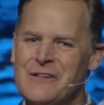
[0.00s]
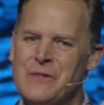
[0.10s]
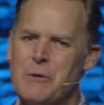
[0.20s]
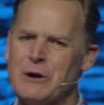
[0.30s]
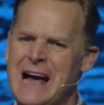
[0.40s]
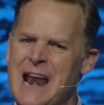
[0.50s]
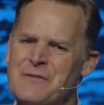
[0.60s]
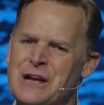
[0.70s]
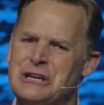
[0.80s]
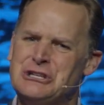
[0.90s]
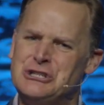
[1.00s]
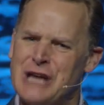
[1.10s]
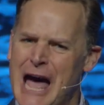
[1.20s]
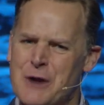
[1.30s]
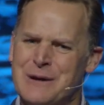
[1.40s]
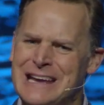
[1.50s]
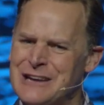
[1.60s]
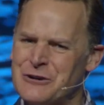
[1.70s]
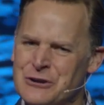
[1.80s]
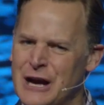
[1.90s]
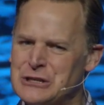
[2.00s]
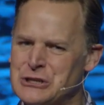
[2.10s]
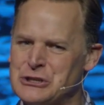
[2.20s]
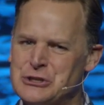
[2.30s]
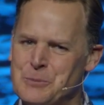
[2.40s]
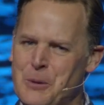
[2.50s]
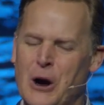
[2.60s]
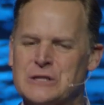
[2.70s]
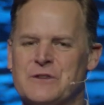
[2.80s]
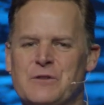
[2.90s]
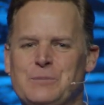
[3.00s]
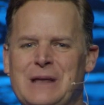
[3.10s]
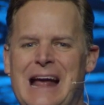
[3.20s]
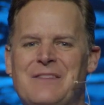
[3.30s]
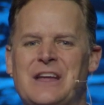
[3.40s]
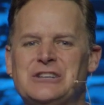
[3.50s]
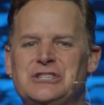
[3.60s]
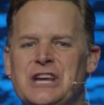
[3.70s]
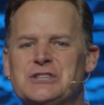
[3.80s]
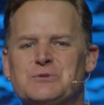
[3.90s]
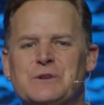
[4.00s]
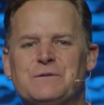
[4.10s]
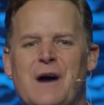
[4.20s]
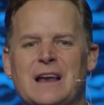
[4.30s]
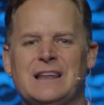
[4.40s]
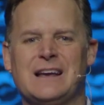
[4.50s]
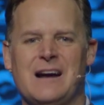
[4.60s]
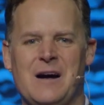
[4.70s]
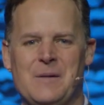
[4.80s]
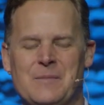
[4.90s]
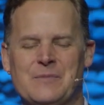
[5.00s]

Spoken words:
they were kind of shadowy introductions to parts of the plan that Jesus would finally come.